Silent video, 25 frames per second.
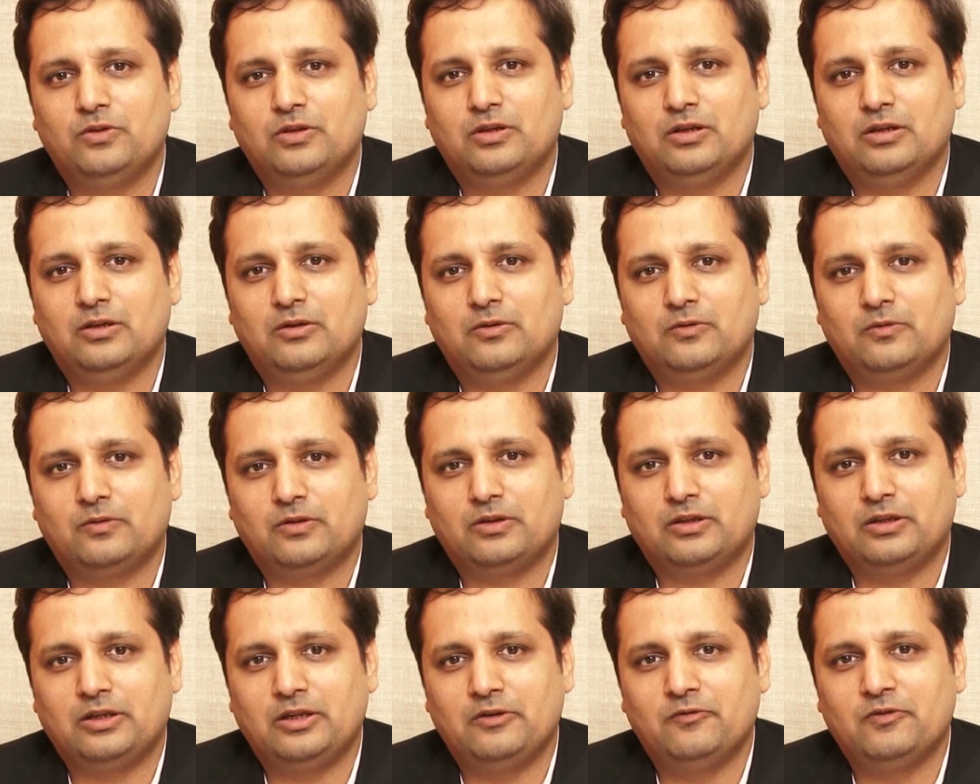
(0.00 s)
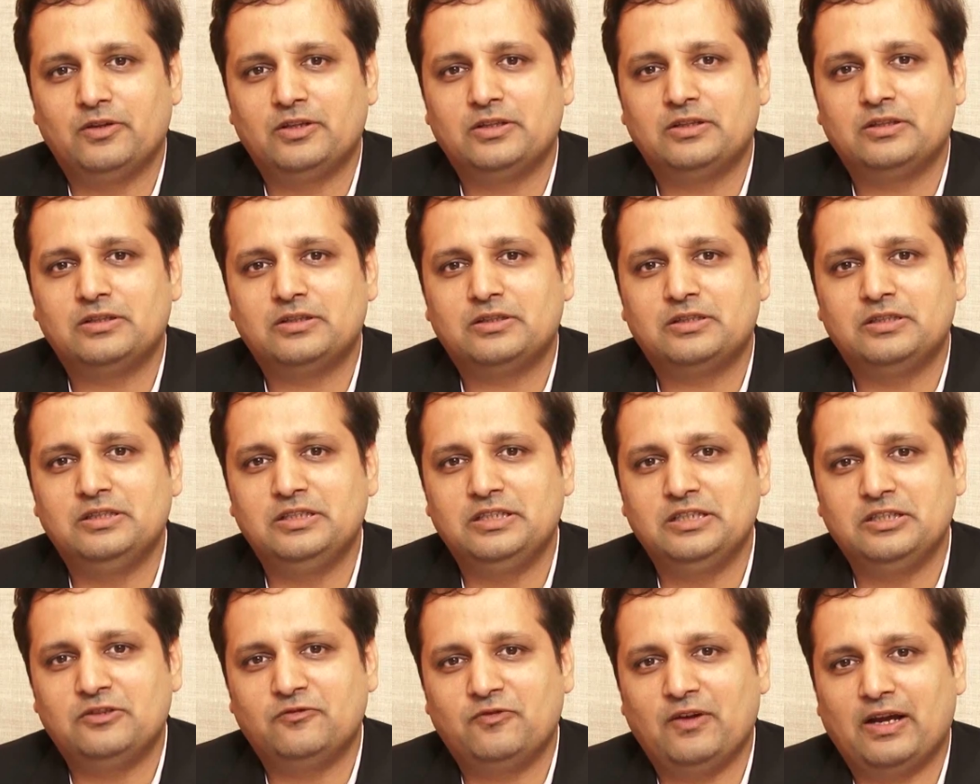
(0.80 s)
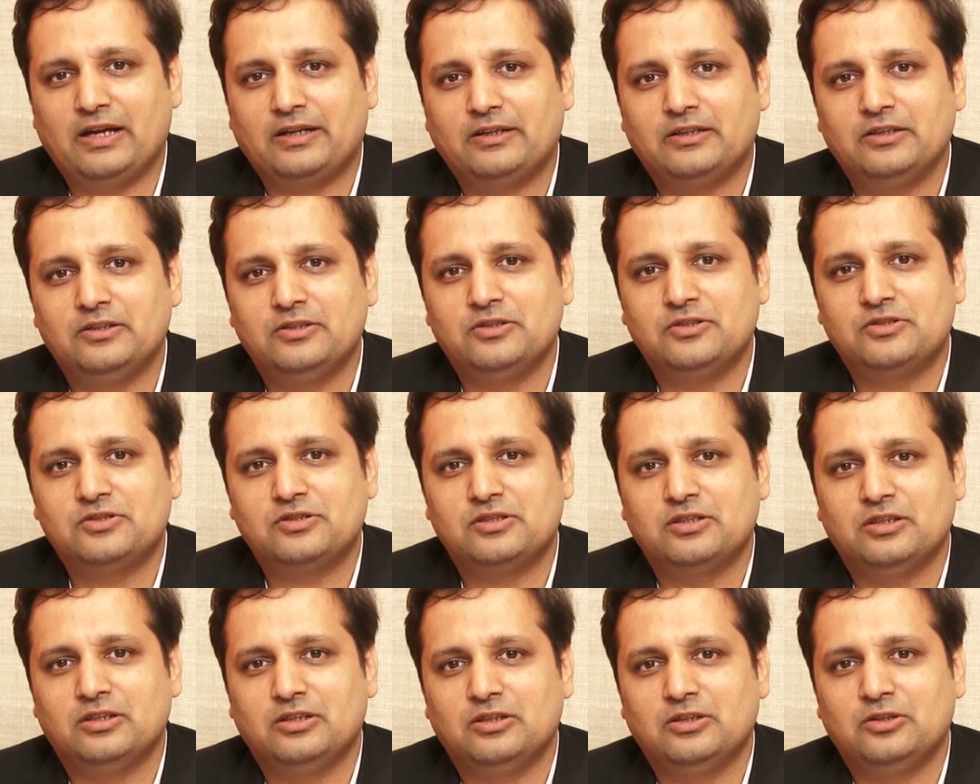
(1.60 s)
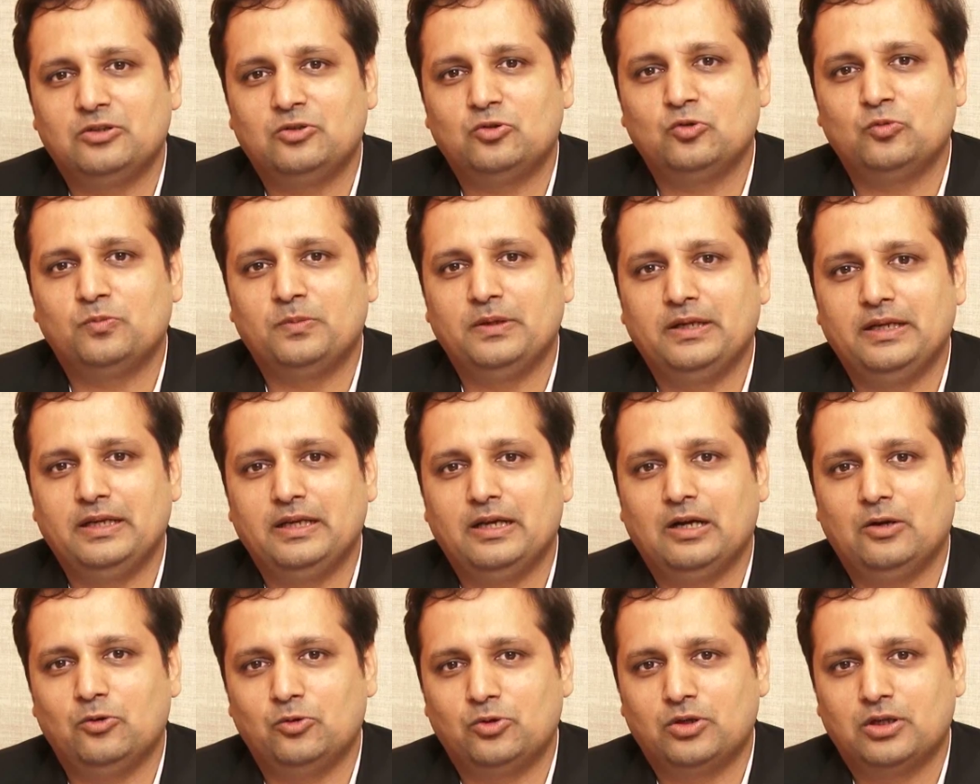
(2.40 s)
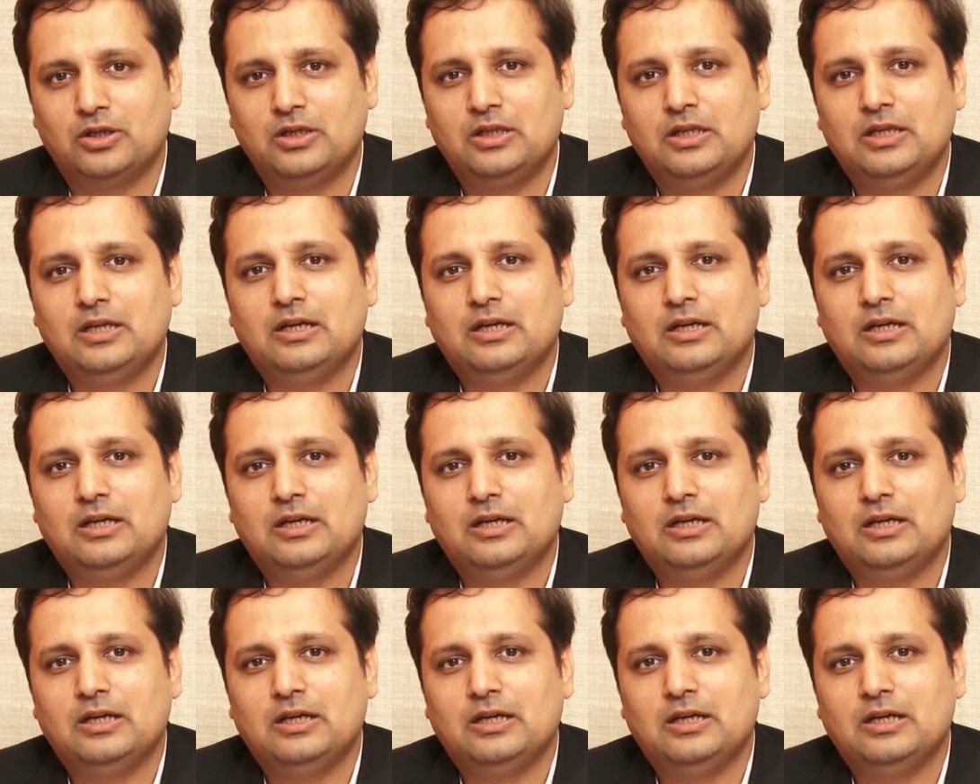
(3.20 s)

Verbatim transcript: Uh, given these factors uh, to play out.